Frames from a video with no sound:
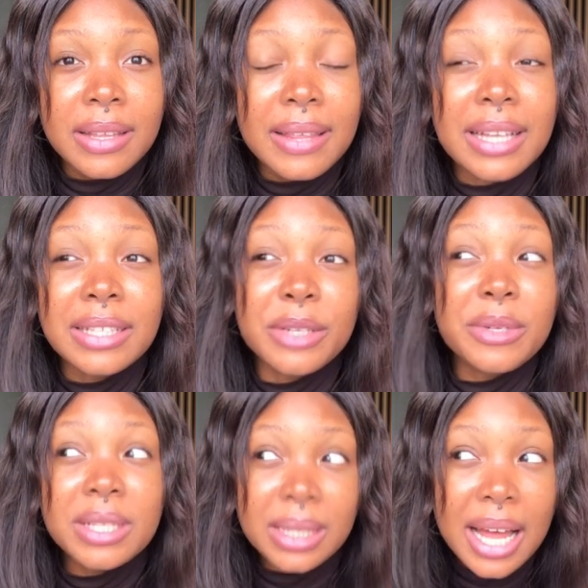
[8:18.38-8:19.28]
that there
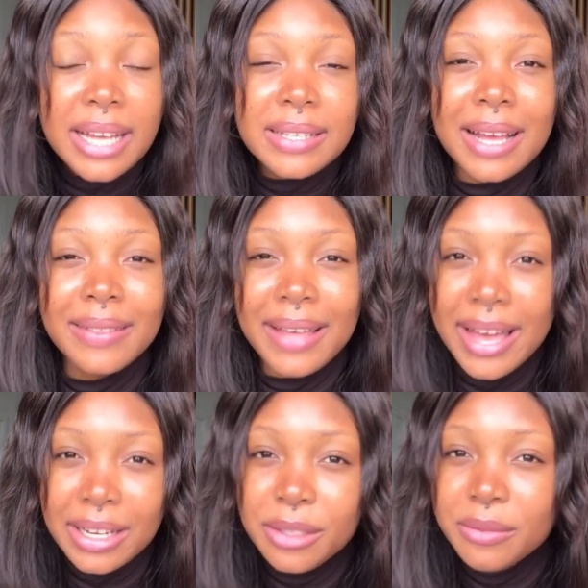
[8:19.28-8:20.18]
is light at the
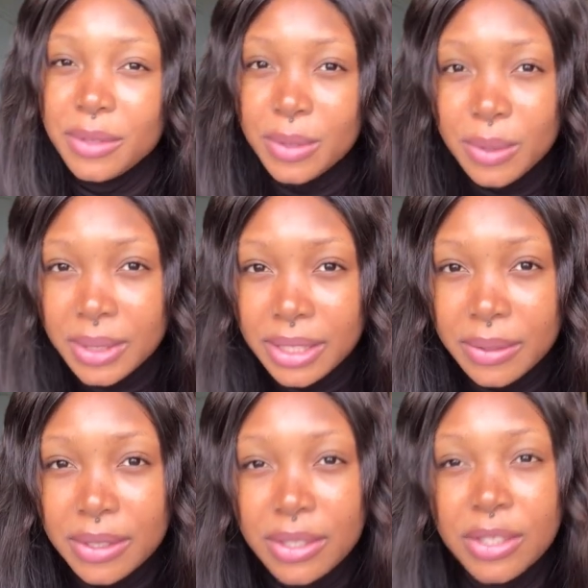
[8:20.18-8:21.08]
end of the
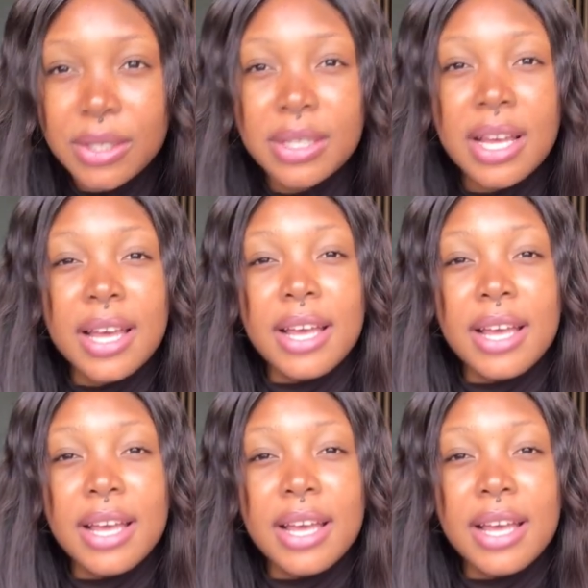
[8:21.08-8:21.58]
tunnel. So just